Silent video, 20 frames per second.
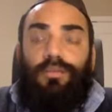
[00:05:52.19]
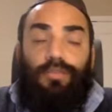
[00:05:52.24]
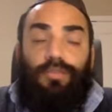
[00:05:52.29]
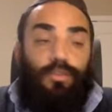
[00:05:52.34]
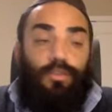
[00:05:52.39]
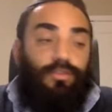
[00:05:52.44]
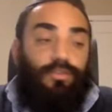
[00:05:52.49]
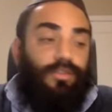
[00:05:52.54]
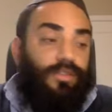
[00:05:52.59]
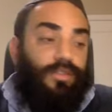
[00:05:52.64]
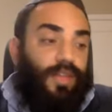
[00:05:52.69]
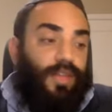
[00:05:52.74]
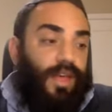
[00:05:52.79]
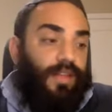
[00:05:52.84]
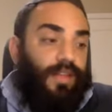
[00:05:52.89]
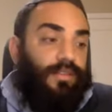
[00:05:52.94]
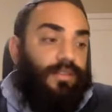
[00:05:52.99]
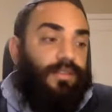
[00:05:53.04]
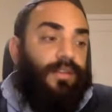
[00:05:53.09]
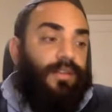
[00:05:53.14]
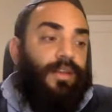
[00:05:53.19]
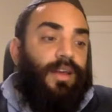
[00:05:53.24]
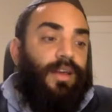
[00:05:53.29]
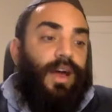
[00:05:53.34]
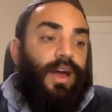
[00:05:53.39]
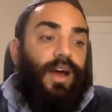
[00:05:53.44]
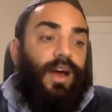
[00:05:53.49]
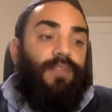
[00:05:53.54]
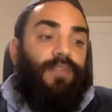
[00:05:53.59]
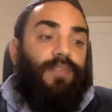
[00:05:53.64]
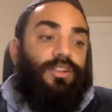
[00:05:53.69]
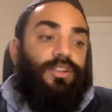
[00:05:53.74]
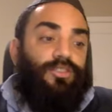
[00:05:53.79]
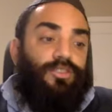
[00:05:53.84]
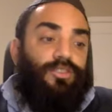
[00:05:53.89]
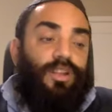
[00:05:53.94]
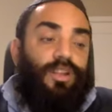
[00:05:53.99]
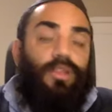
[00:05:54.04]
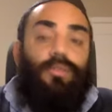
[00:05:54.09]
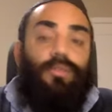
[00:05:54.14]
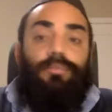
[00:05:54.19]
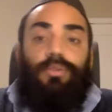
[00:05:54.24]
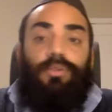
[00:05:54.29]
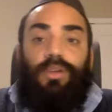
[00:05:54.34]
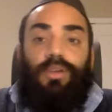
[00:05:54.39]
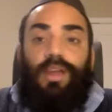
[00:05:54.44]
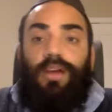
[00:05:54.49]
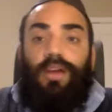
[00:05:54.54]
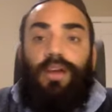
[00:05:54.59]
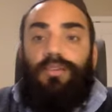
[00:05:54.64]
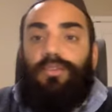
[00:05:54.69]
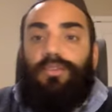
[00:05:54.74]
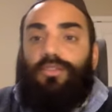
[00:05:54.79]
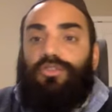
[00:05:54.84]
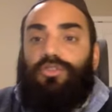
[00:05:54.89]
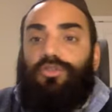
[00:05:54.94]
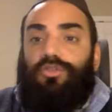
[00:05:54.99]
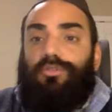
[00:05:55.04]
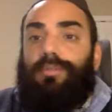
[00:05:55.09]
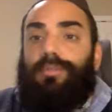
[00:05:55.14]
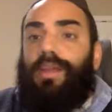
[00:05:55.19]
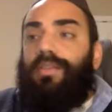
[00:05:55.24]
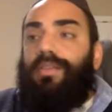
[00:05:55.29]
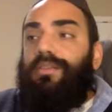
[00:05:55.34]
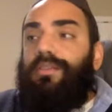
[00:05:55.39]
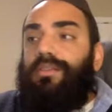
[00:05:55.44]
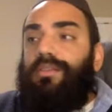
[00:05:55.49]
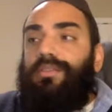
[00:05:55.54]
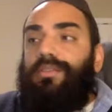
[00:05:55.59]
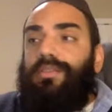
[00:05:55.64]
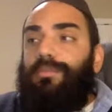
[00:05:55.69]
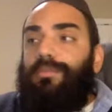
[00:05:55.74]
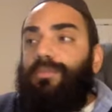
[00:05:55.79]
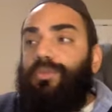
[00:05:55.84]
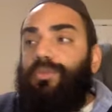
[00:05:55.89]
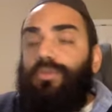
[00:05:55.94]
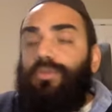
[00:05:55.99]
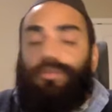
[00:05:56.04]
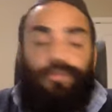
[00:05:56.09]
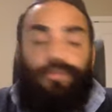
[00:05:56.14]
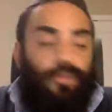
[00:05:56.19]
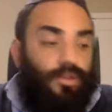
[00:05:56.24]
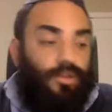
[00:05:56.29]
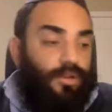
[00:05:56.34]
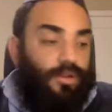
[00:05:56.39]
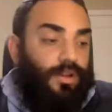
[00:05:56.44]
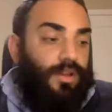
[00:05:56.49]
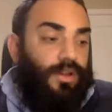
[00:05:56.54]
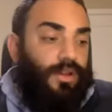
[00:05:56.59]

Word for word: a version that Ahavat Shalom put out, a tremendously beautiful